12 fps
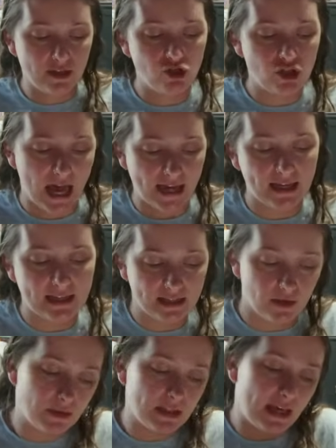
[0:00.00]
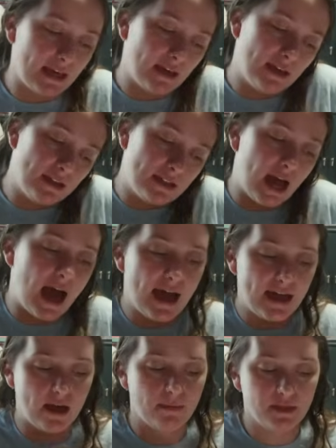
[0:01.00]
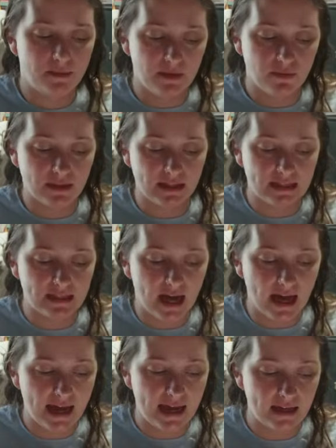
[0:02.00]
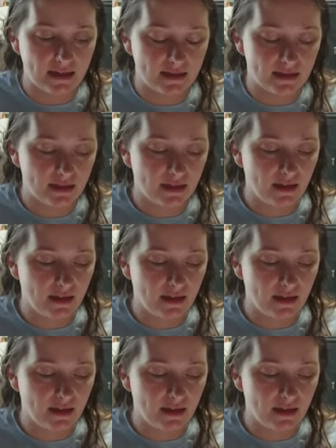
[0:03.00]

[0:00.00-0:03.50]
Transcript: jackets that would like tie up to be really tight.